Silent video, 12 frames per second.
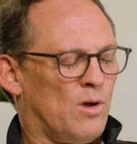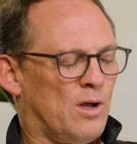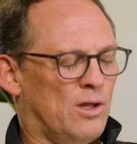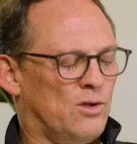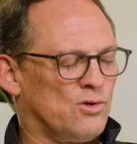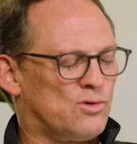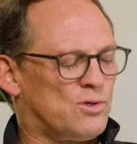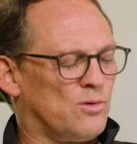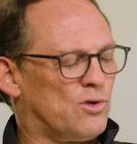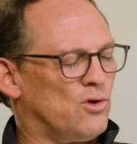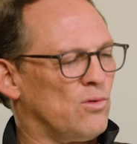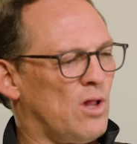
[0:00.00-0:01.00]
I used to
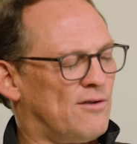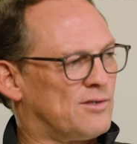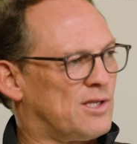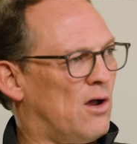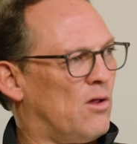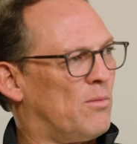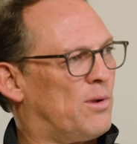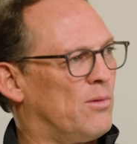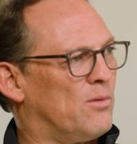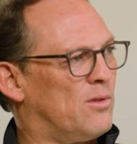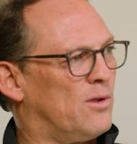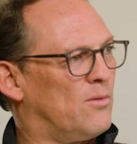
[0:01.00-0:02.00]
do lifestyle with
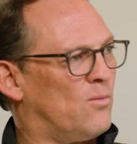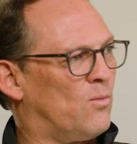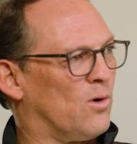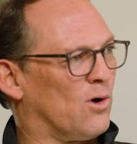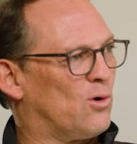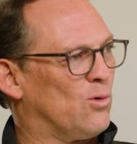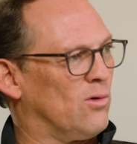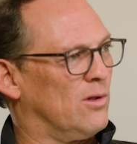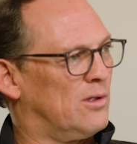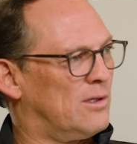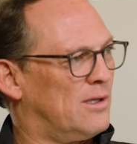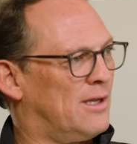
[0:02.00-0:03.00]
people that were
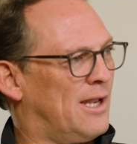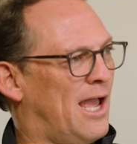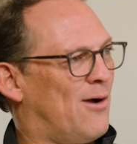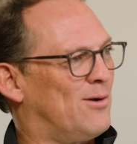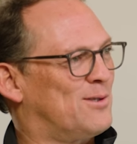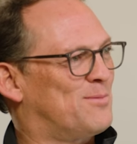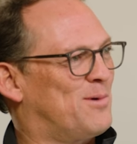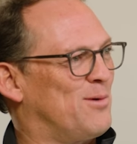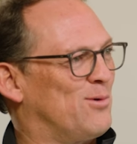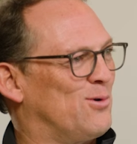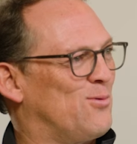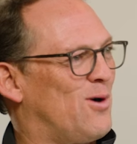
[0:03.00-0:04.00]
cool, and now it's
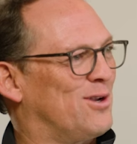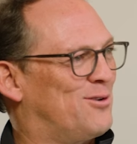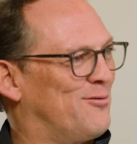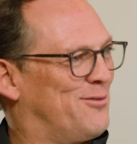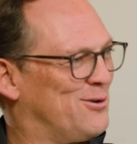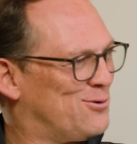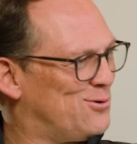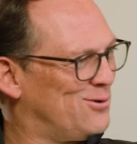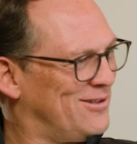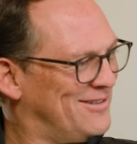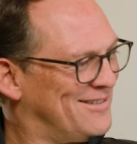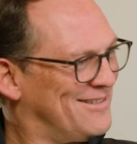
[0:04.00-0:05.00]
people who want to feel cool.